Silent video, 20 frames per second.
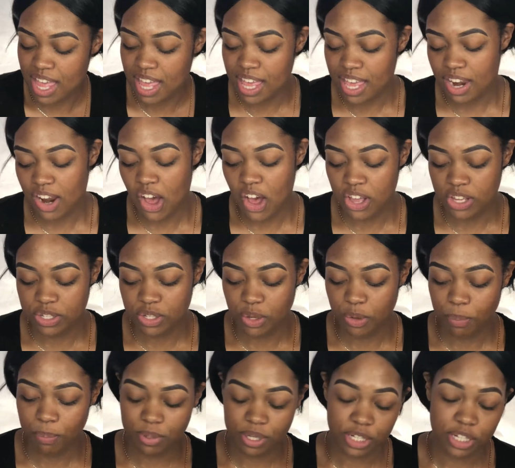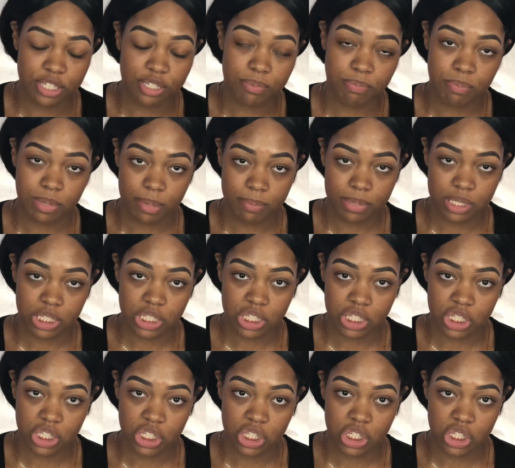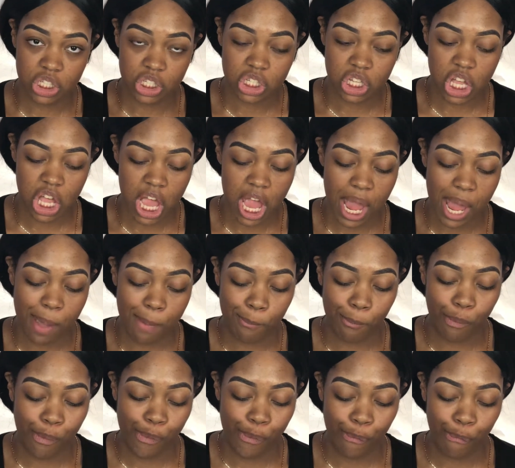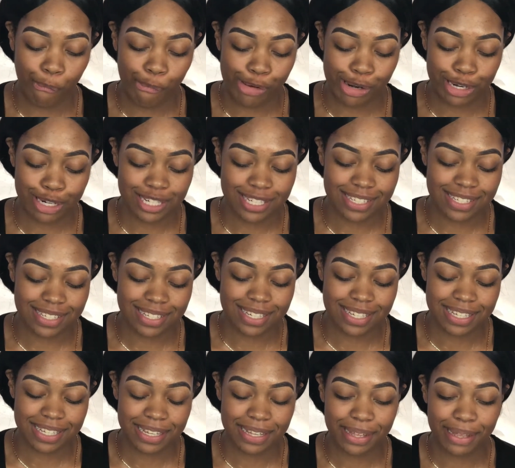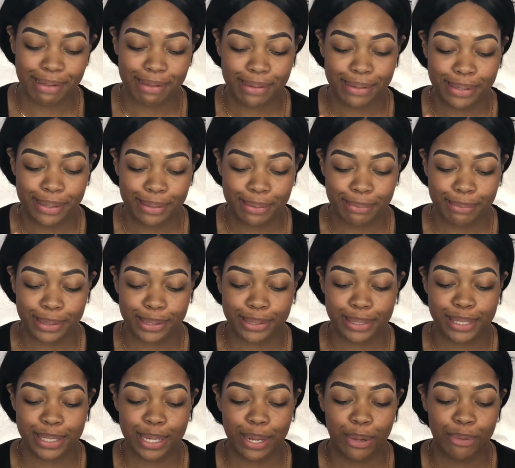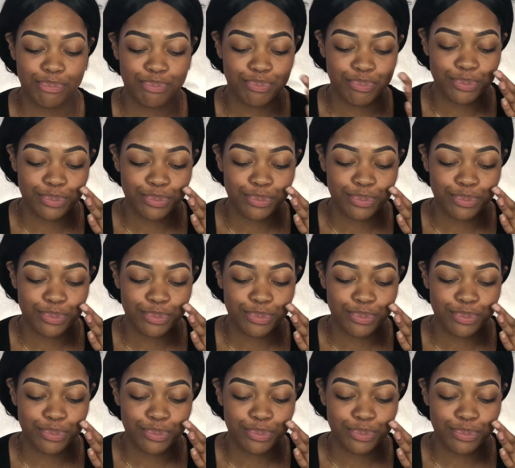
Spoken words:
It also blurs blemishes and pores, which, you know,